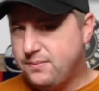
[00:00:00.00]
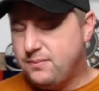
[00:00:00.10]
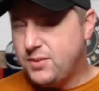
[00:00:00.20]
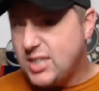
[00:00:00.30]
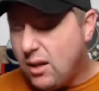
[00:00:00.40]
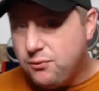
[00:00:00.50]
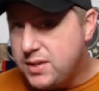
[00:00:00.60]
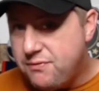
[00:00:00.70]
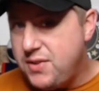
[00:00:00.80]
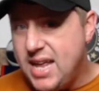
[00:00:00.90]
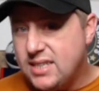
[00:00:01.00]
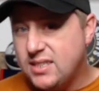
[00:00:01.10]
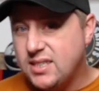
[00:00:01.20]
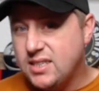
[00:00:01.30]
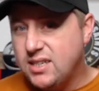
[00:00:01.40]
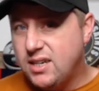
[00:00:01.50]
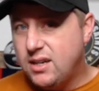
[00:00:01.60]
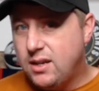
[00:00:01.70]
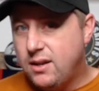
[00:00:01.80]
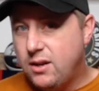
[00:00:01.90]
Self-defense?
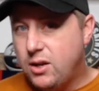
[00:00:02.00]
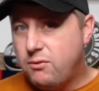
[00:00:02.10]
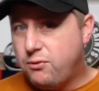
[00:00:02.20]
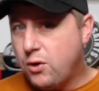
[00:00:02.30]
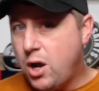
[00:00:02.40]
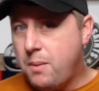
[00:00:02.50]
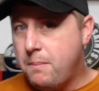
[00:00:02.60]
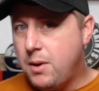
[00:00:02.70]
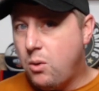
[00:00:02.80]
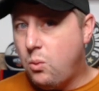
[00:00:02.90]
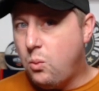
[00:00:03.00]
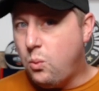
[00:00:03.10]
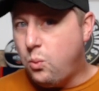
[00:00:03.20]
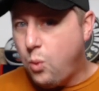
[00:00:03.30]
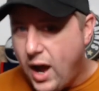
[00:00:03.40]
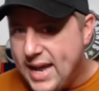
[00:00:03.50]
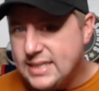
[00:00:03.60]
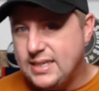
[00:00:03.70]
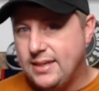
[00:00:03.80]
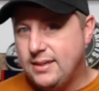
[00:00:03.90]
From
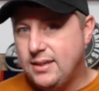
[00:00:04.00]
what?